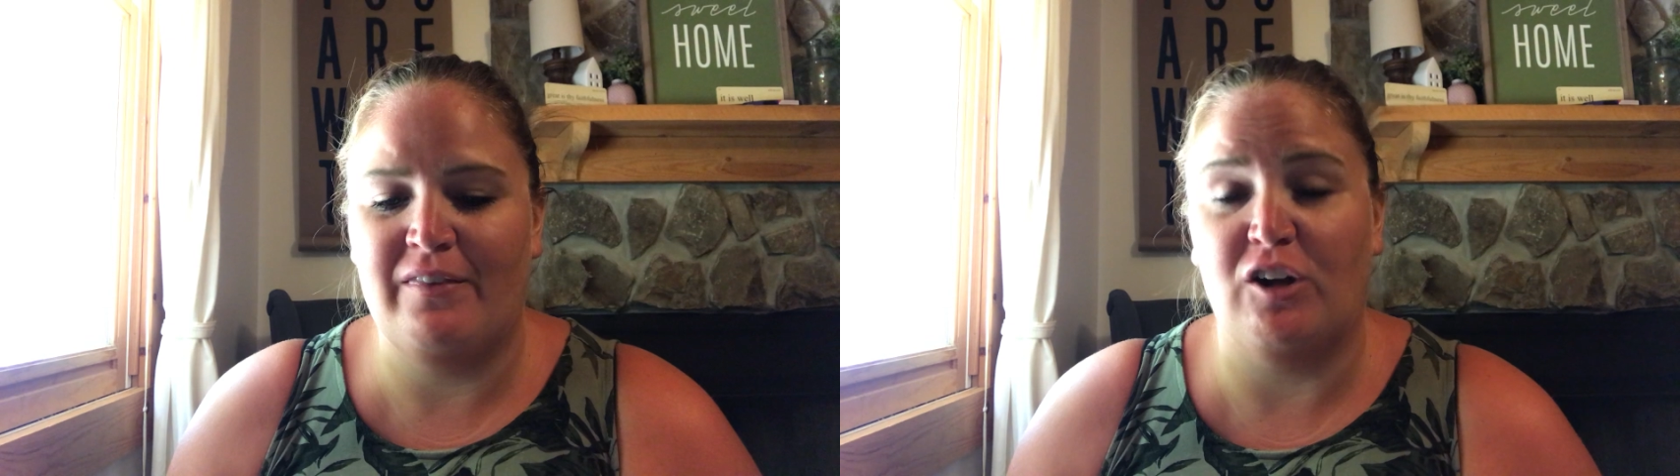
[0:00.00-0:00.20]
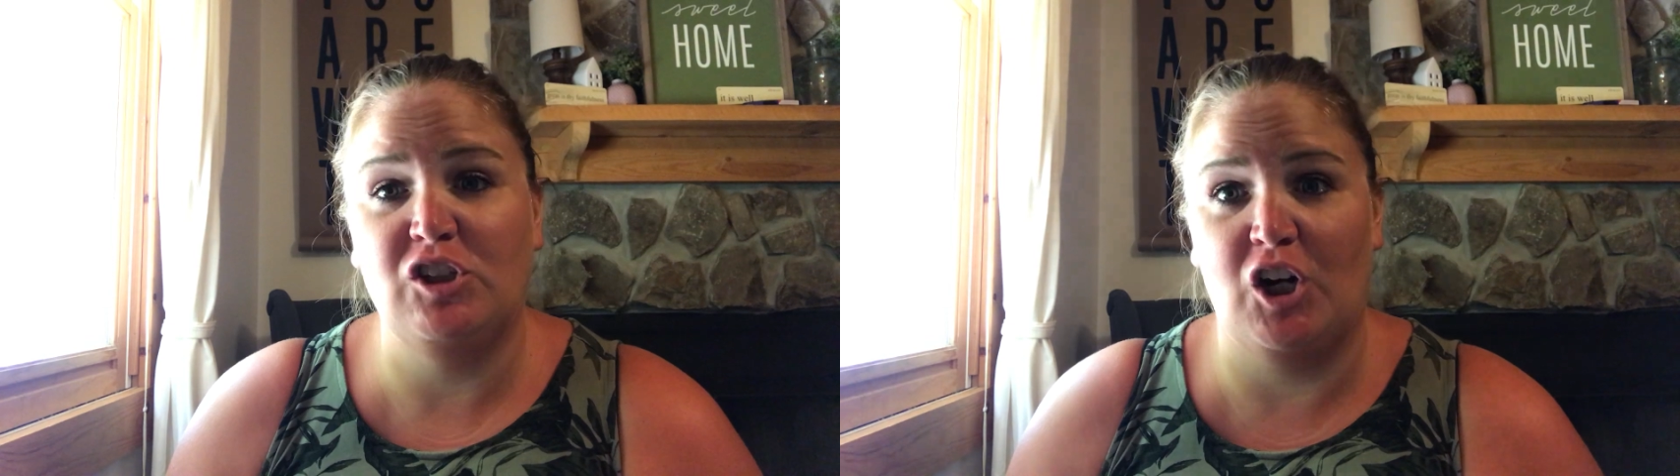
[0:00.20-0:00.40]

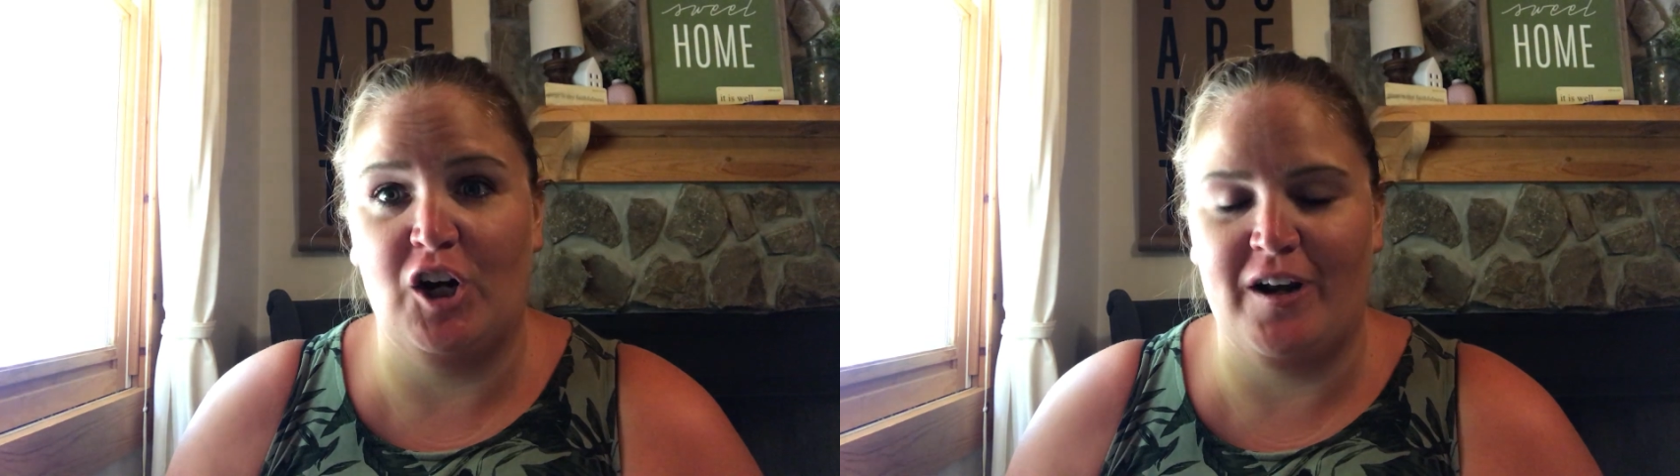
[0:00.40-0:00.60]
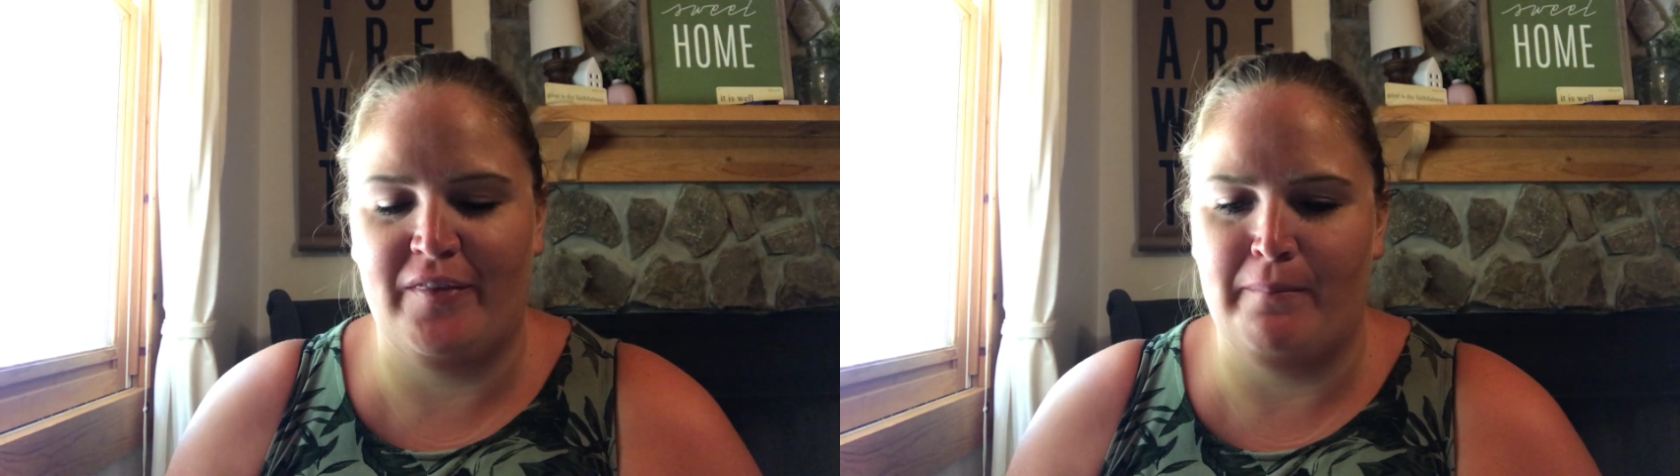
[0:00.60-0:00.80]
their
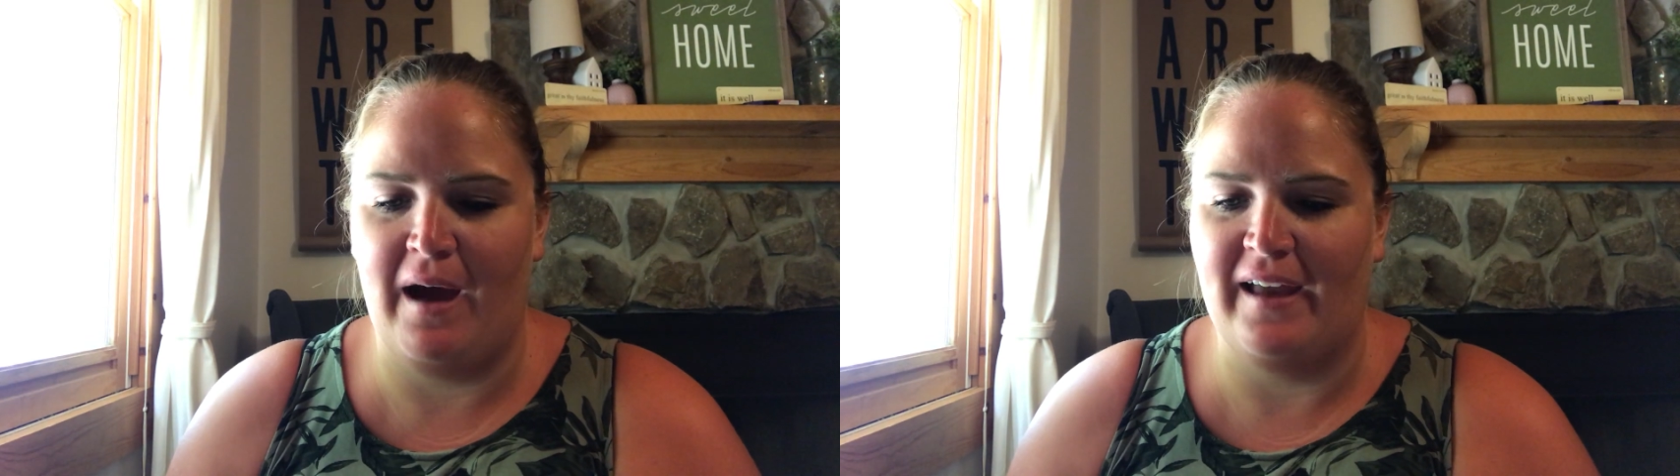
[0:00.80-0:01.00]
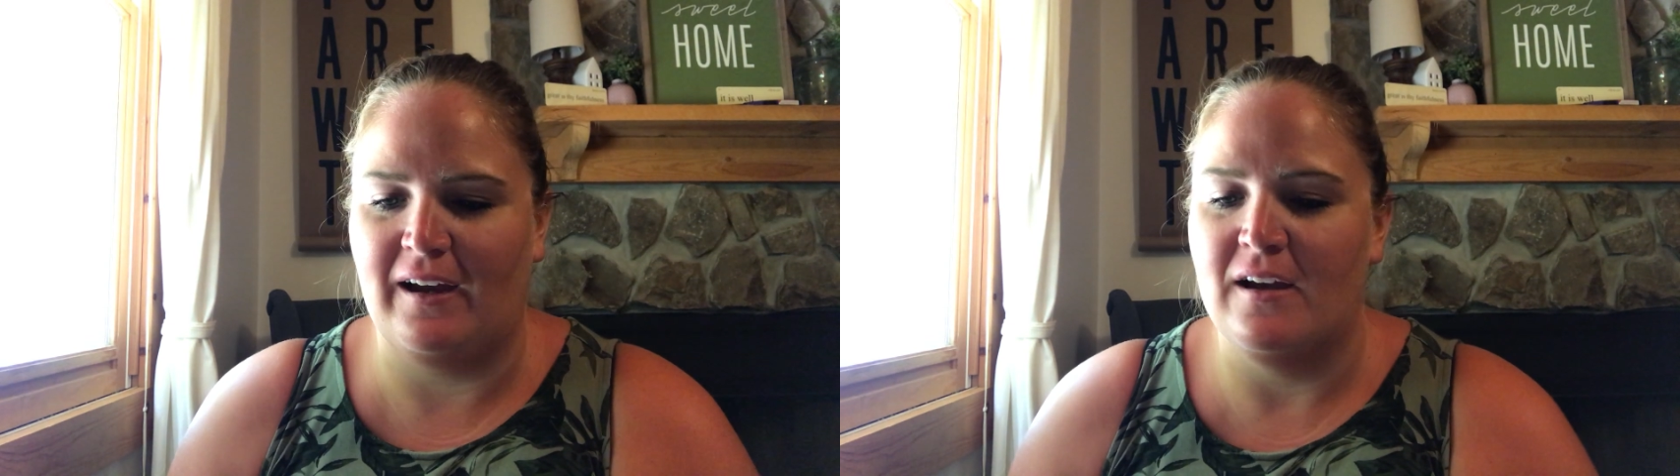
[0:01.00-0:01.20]
turn at the
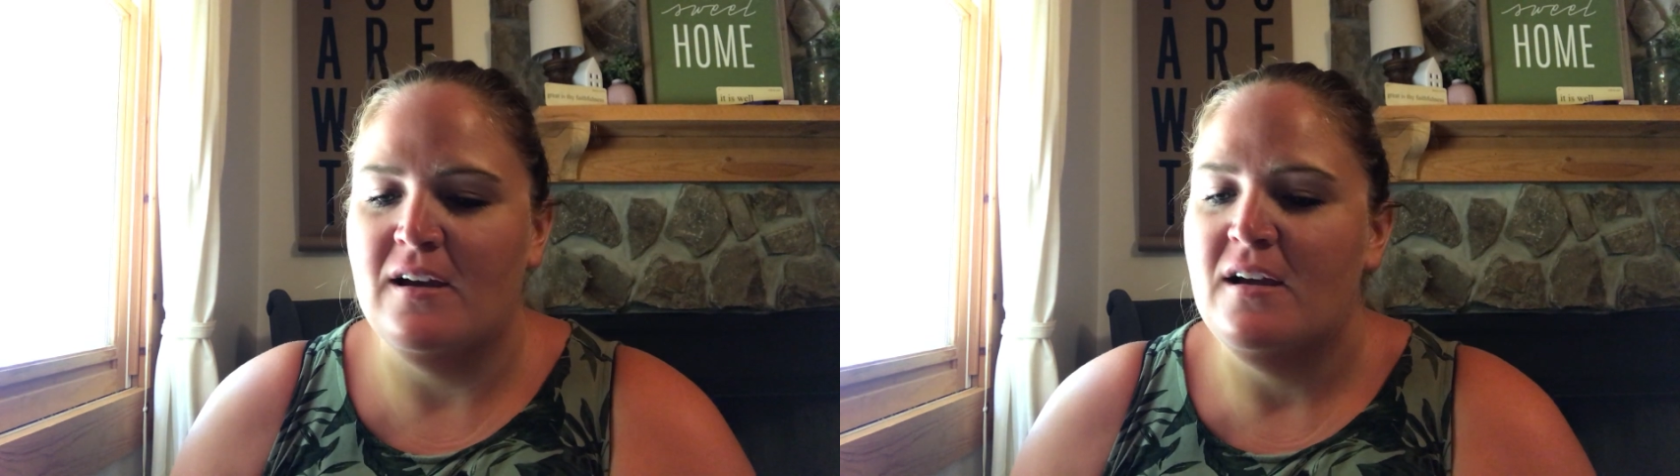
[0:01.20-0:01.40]
mic.